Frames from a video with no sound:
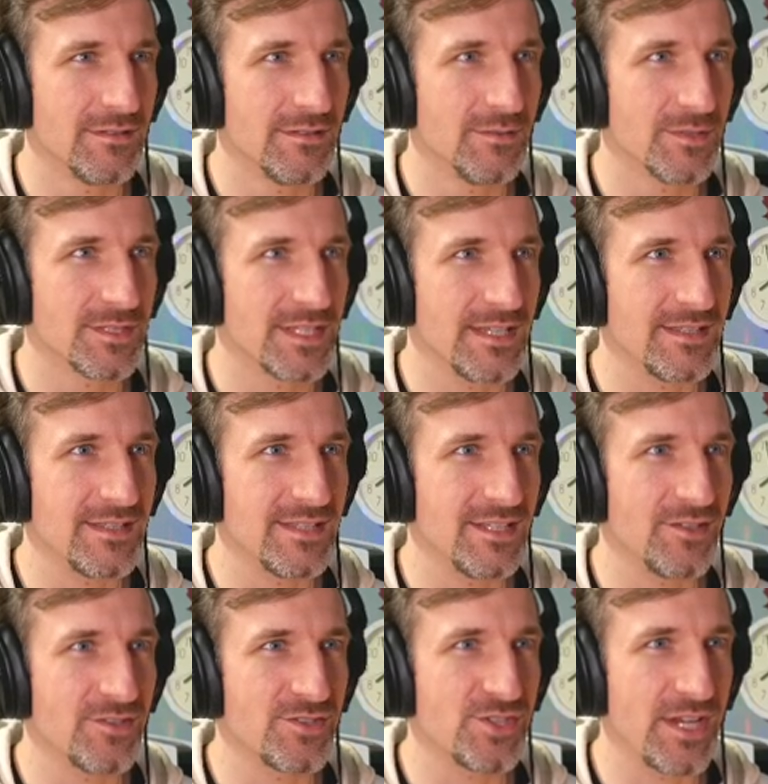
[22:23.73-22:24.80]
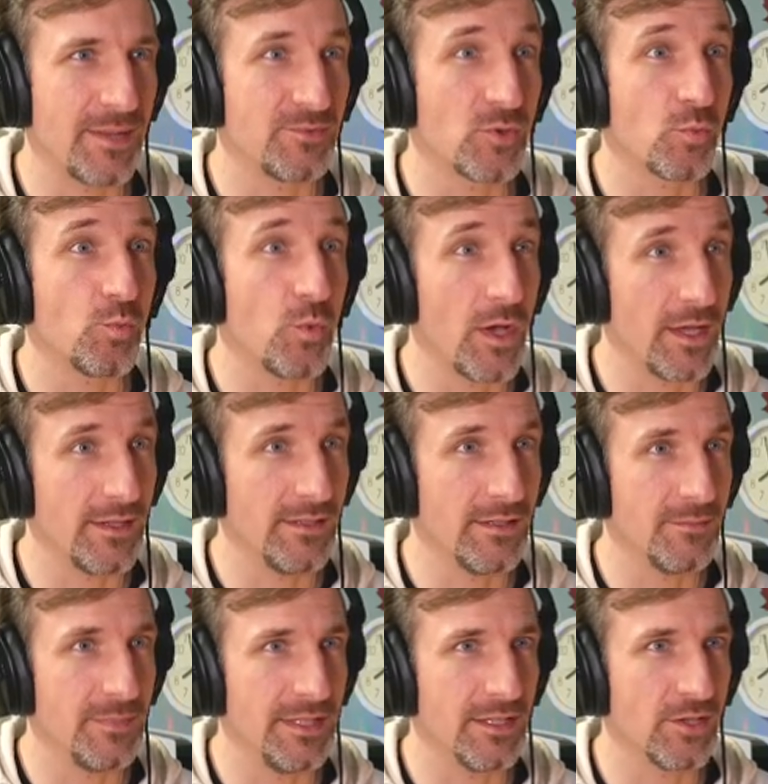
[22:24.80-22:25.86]
Will Saints and Sinners Chapter 1
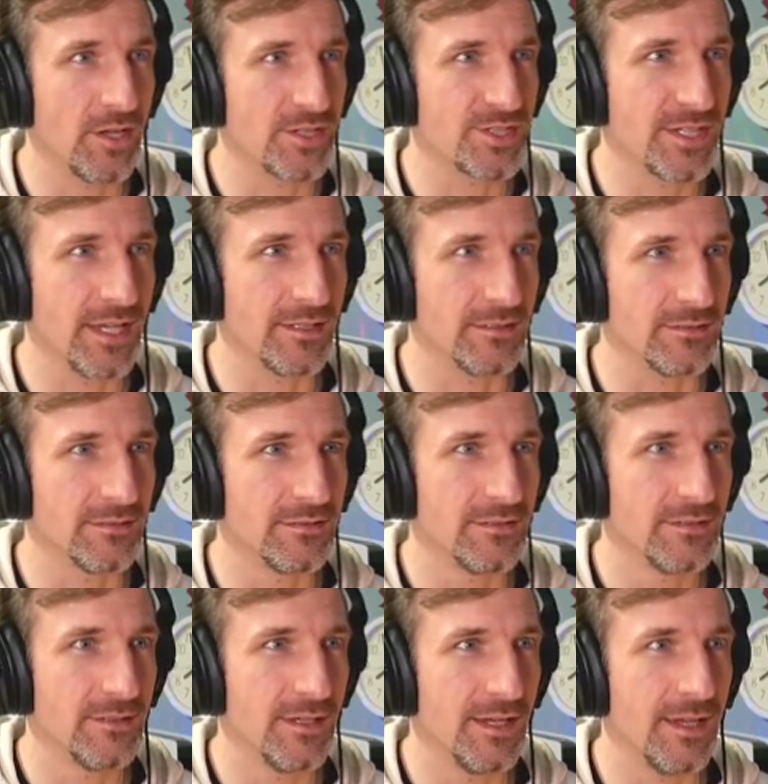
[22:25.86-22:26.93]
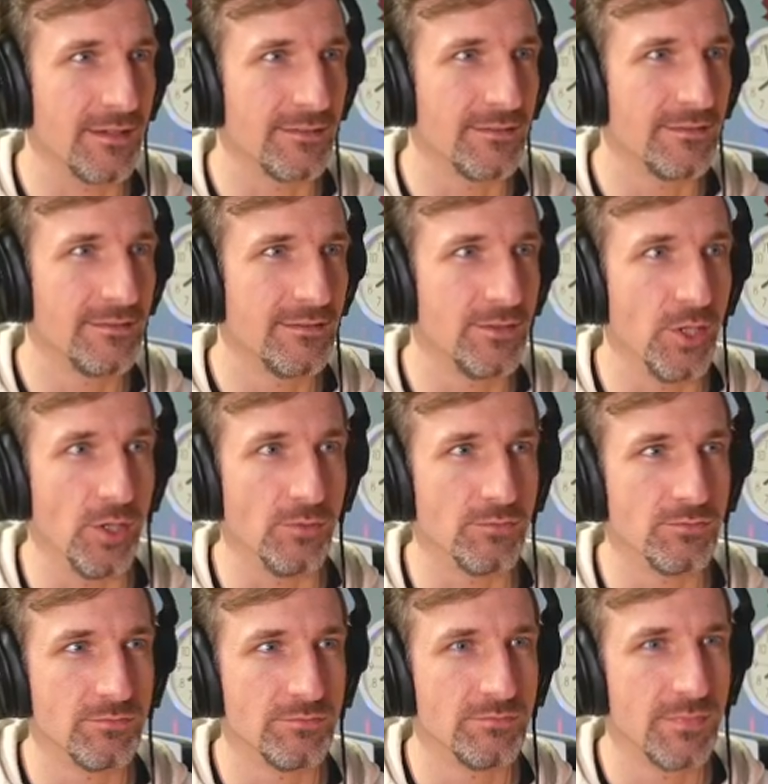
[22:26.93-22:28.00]
be a launch title? Ah, no.
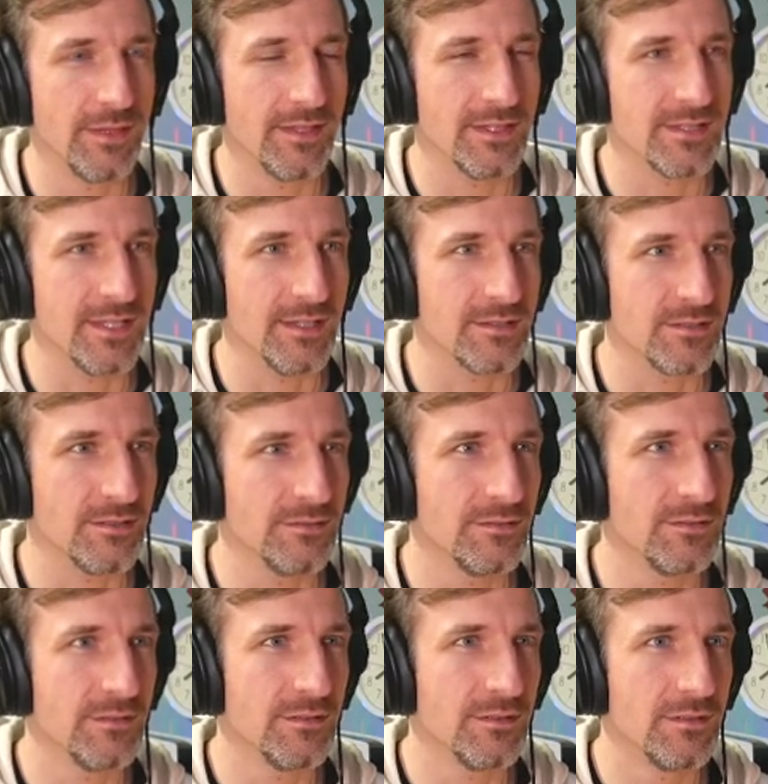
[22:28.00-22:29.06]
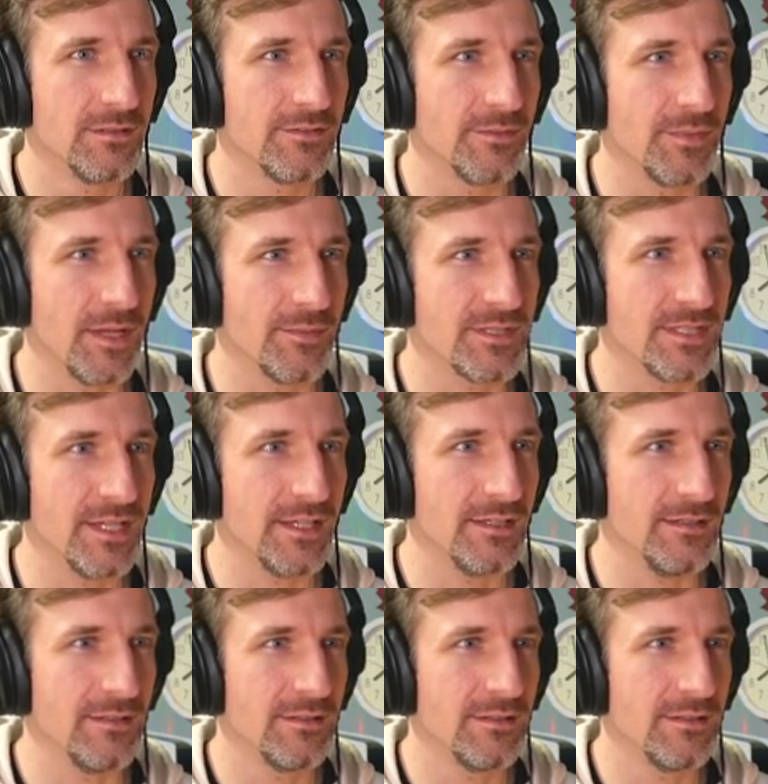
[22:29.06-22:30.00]
I think it's the answer. If I'm not mistaken.